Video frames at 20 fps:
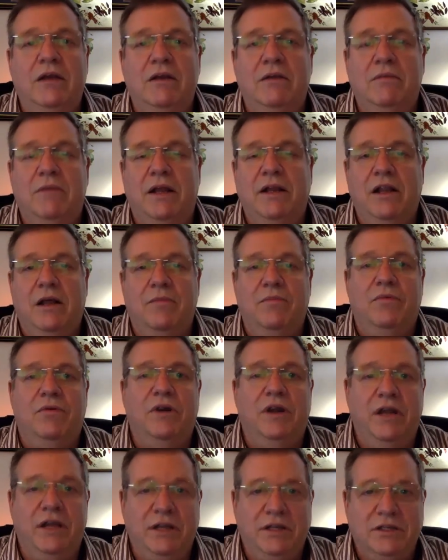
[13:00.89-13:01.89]
My number
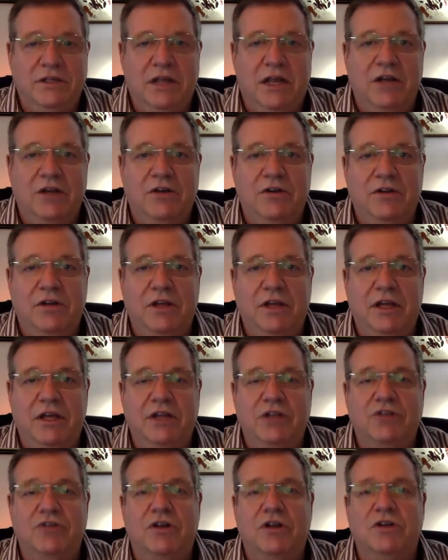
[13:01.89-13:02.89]
is under the
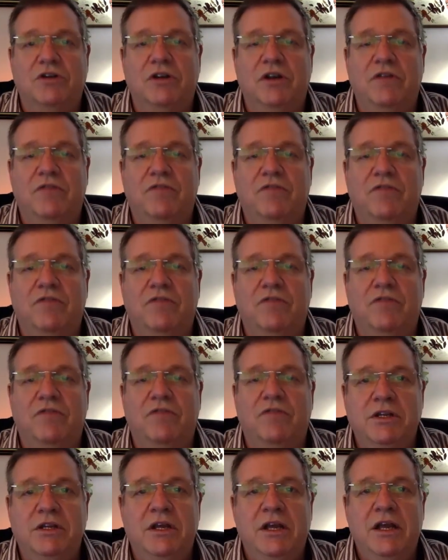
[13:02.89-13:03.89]
instructor
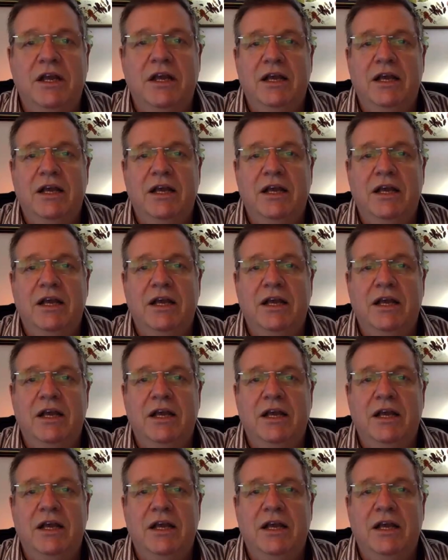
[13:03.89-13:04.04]
information.